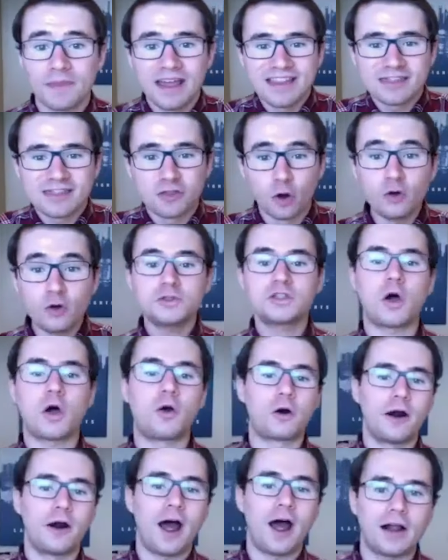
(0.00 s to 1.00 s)
Those
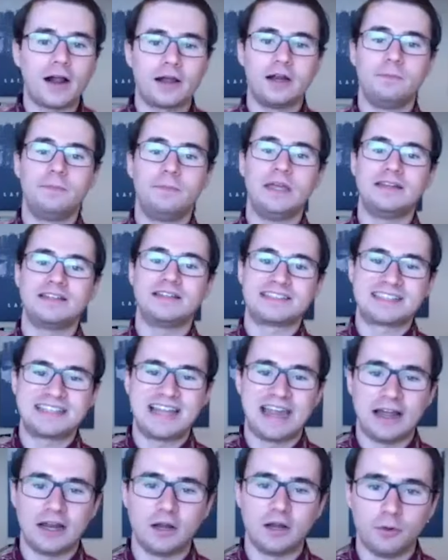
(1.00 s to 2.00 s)
are not going to be the
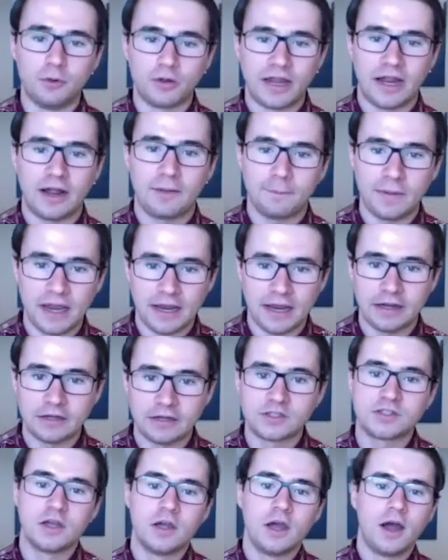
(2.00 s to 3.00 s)
scalable
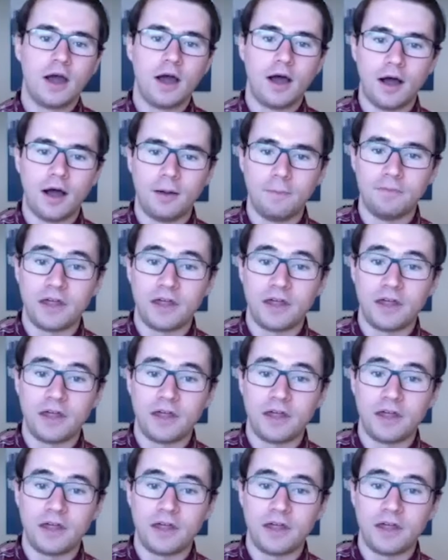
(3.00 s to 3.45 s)
campaigns um,